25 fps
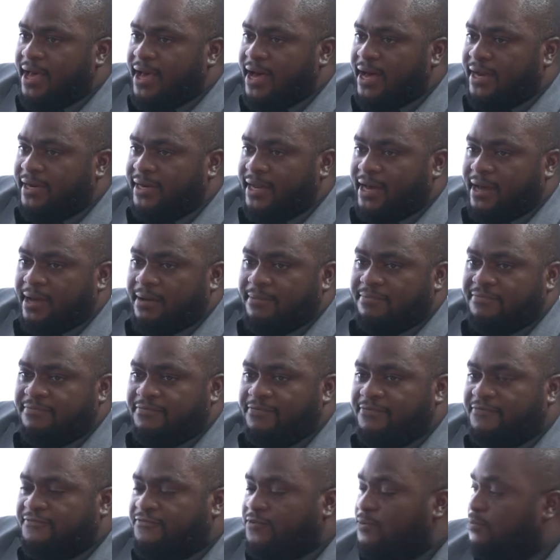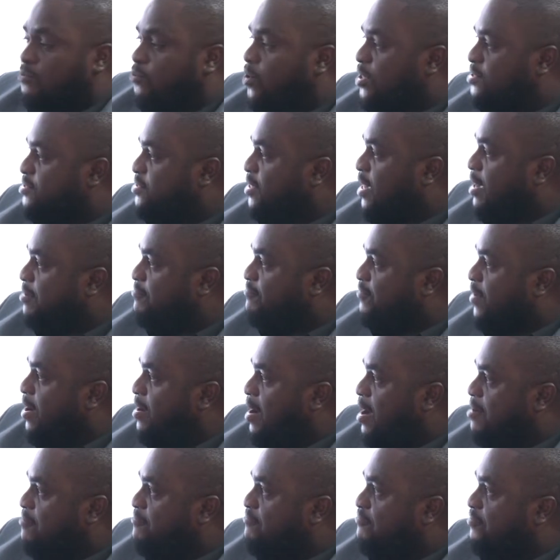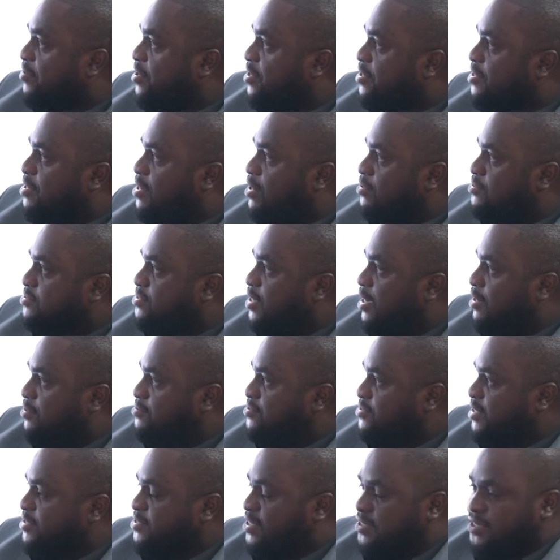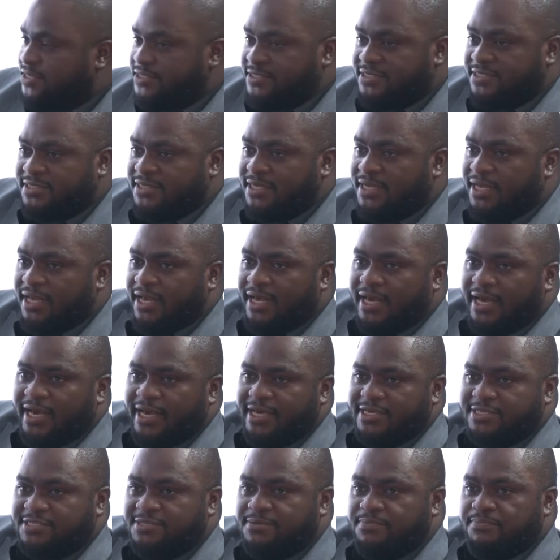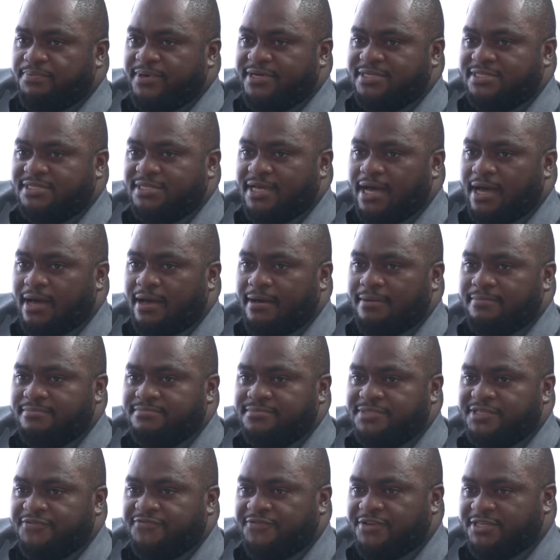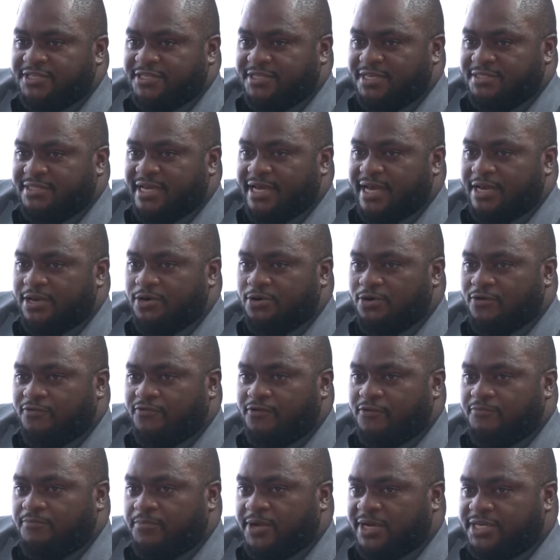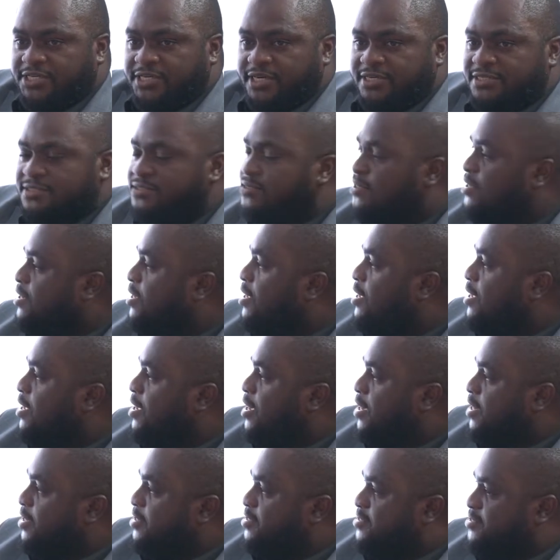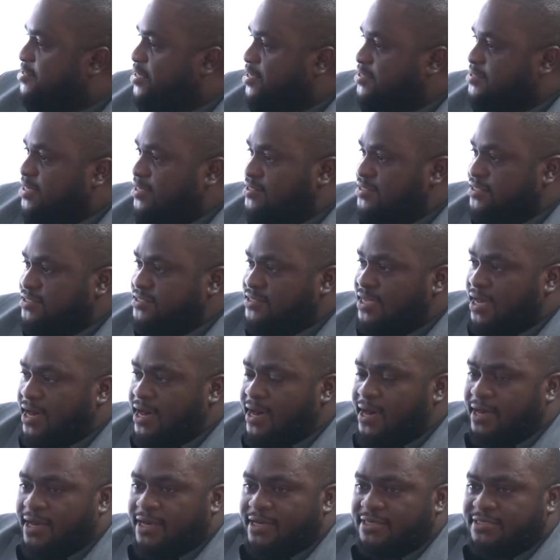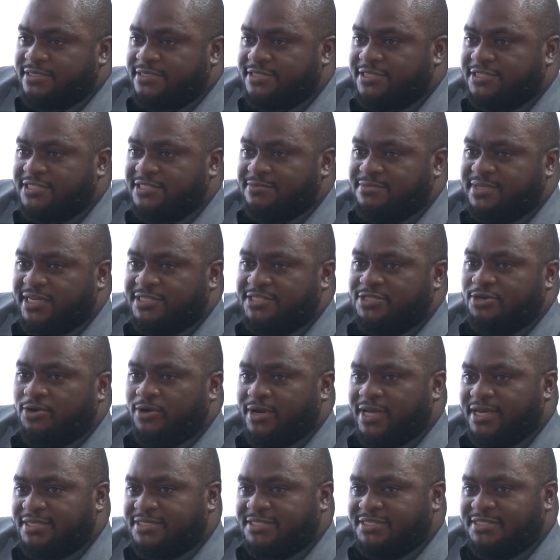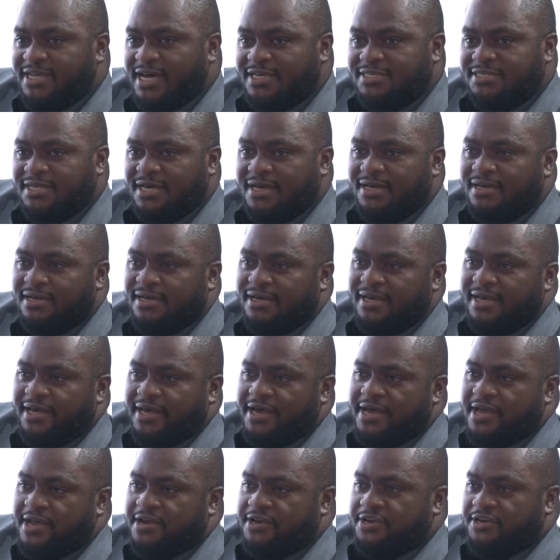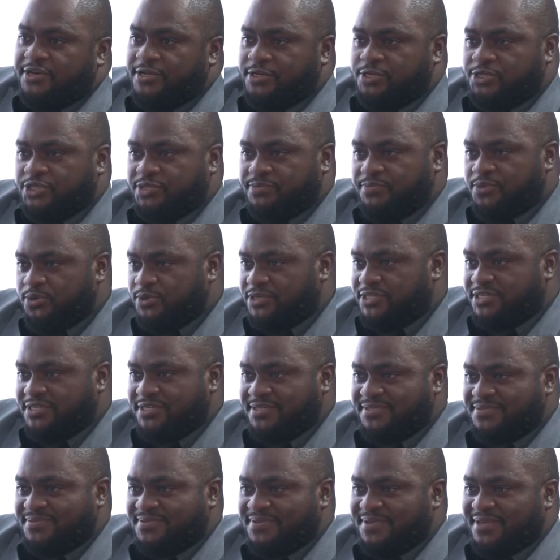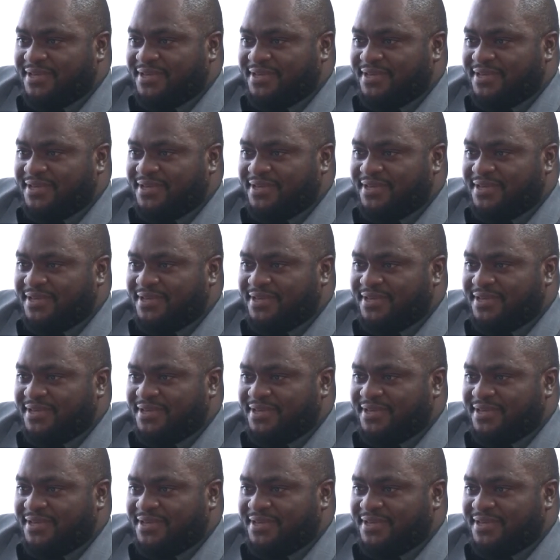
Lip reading: And from what I've read on the internet, the simplest definition that I know of blockchain, it says that is a system that collects data and you distribute.